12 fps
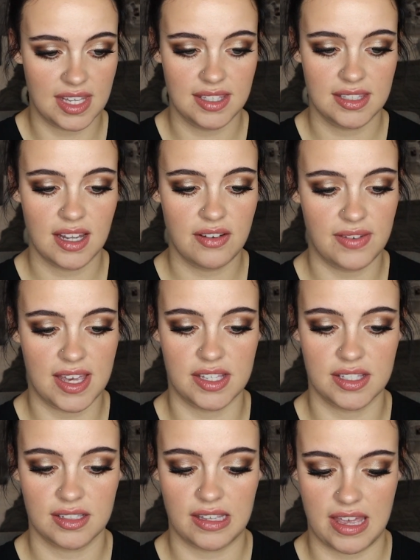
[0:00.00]
This stuff
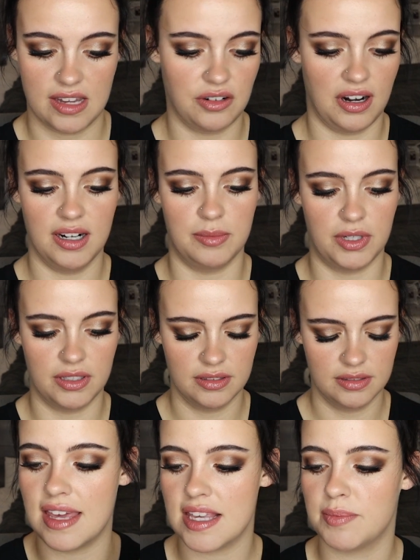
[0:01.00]
is incredible.
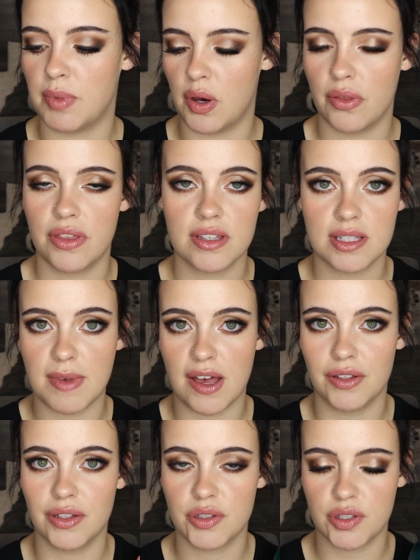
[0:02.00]
These both
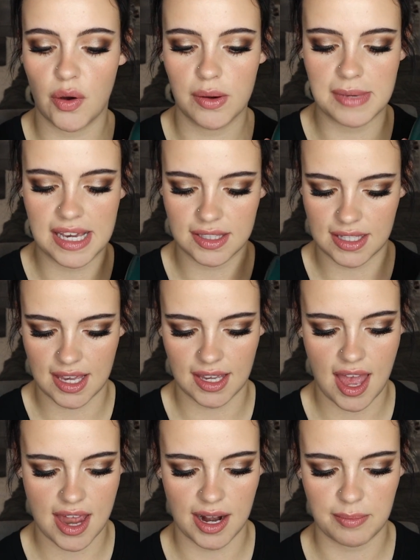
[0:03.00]
smell so
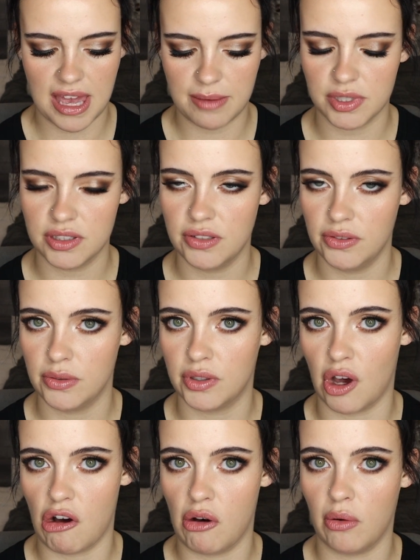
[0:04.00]
amazing and I'm able to
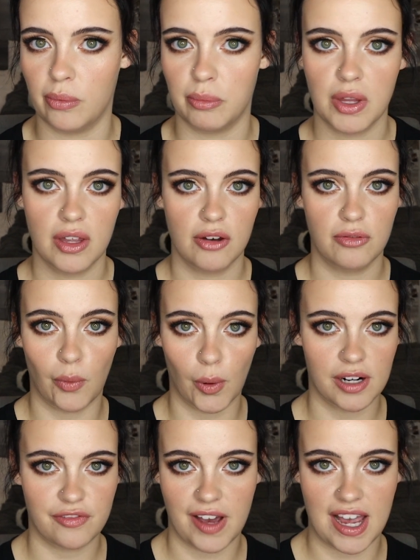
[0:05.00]
go
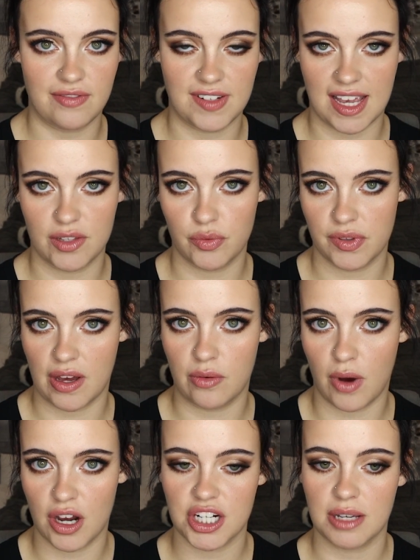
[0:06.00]
four to five days
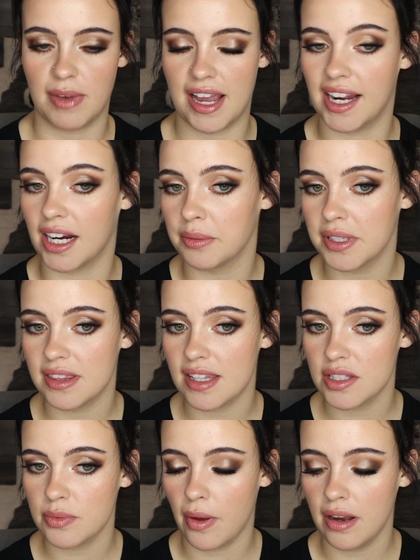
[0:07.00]
without washing my hair with
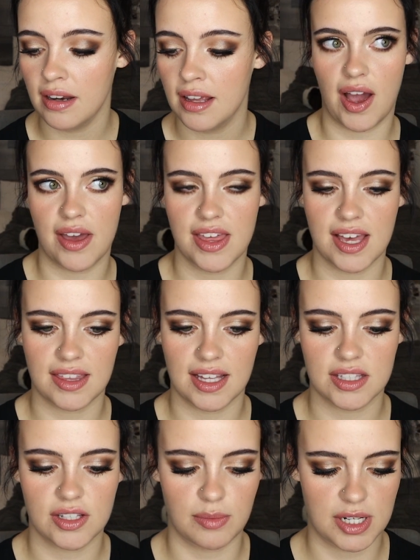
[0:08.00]
this one. I think
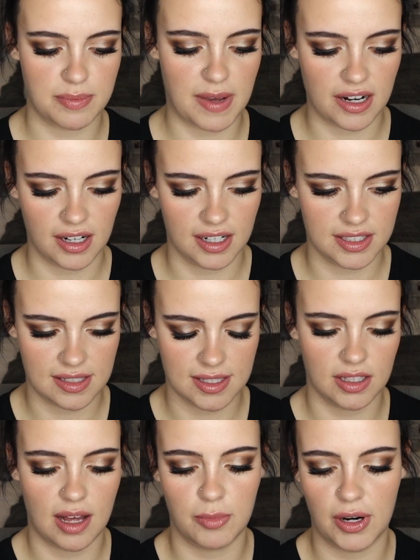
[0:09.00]
that's so much better because it's
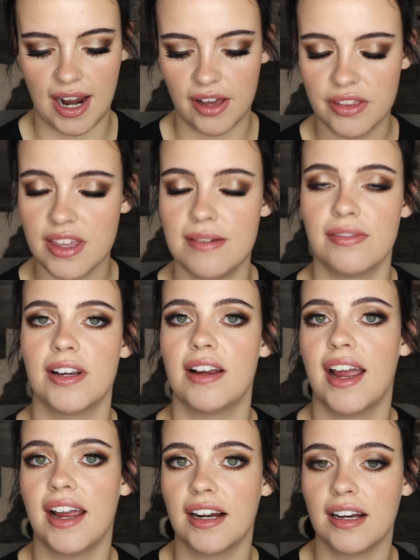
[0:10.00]
a lot more healthy for
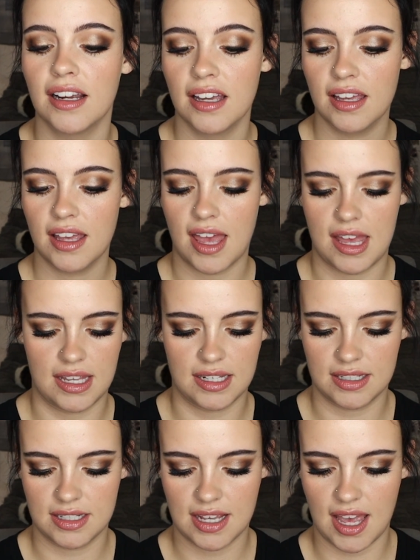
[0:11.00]
your hair.
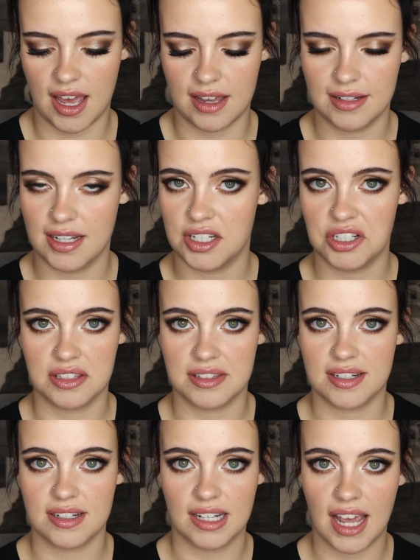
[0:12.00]
And yeah, it
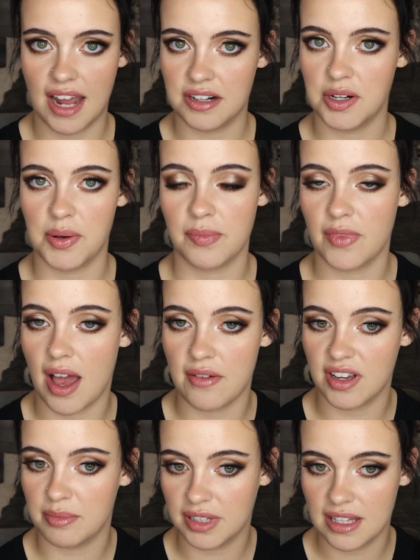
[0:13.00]
just, I don't know.
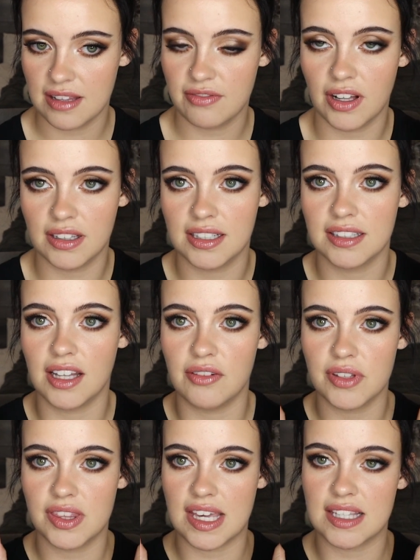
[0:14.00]
I've completely fallen in
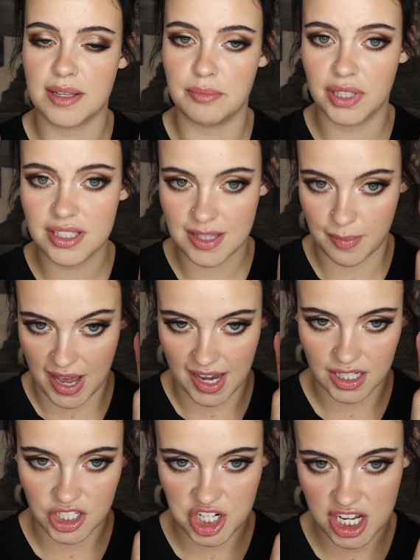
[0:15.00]
love with these. And plus the
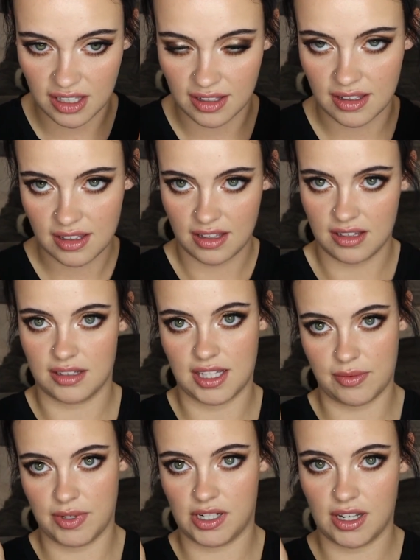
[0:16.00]
packaging,
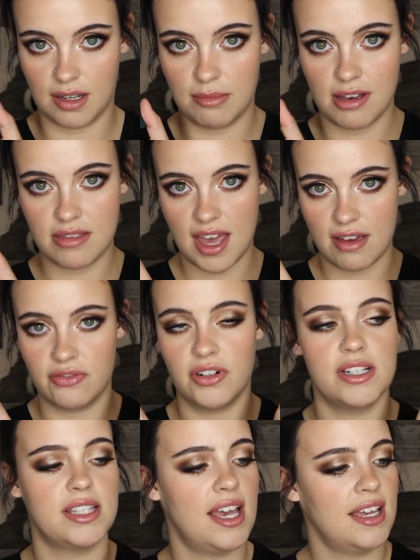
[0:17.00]
can we talk about that
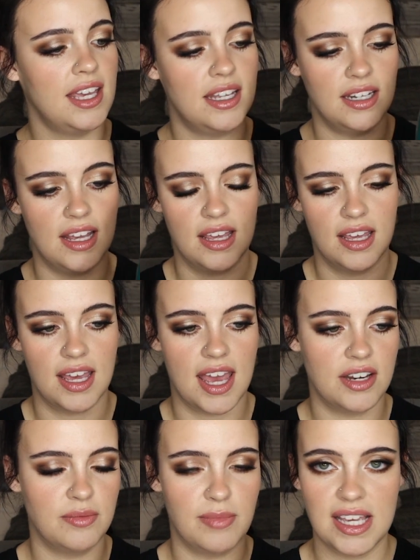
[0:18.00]
for a second?
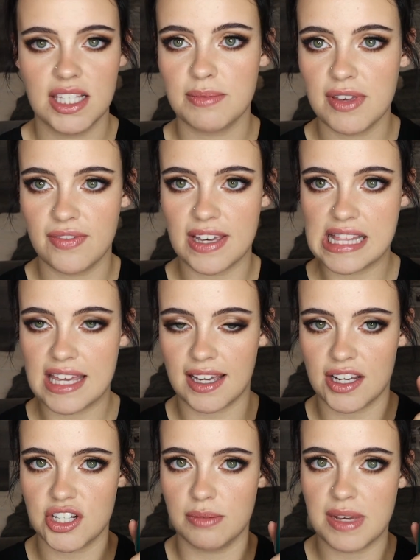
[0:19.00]
It makes me feel like
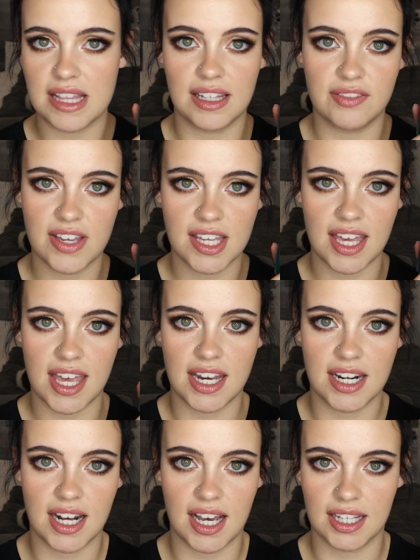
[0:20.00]
I should be living
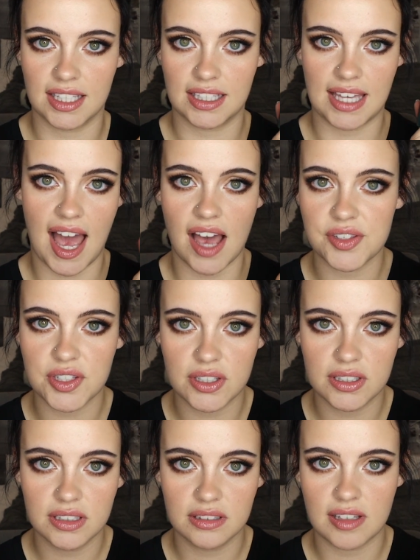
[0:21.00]
in a
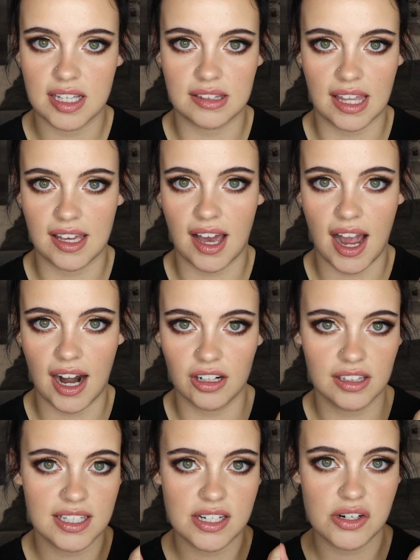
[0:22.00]
castle in like
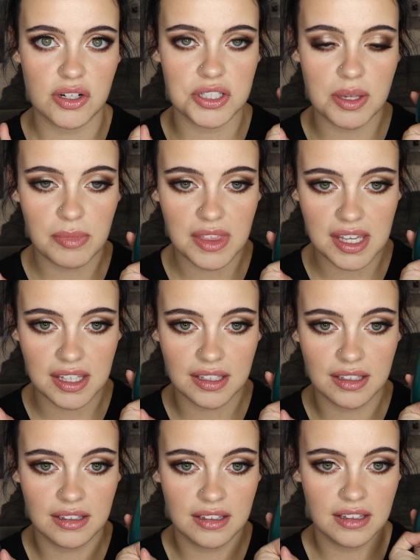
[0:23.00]
Ireland or
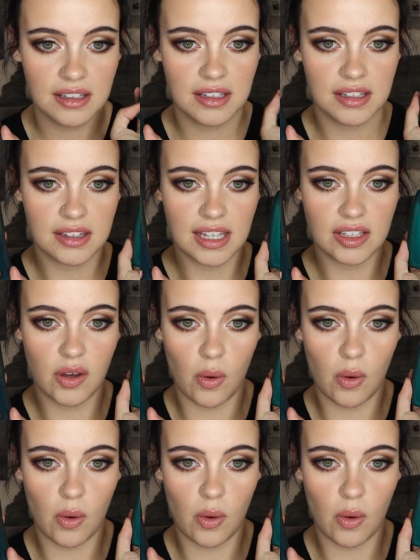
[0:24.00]
something. Like